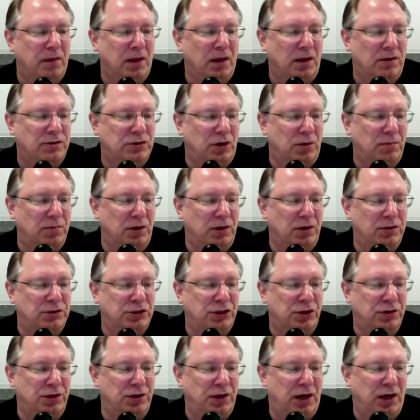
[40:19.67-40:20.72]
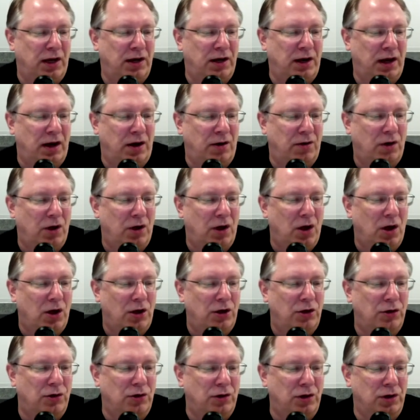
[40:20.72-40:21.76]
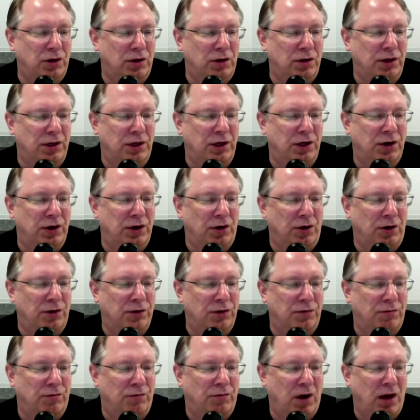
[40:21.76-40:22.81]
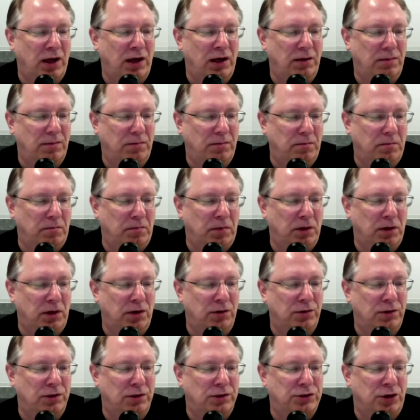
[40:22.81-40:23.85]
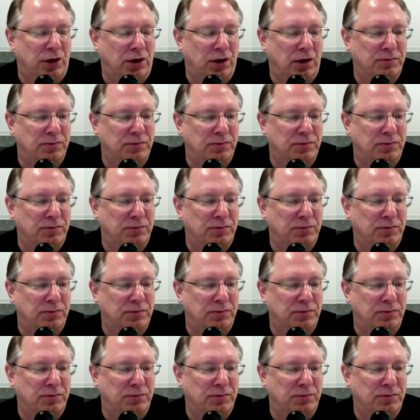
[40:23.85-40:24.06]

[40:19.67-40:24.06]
So I'm going to show you that now. You can click here on the right below the chart.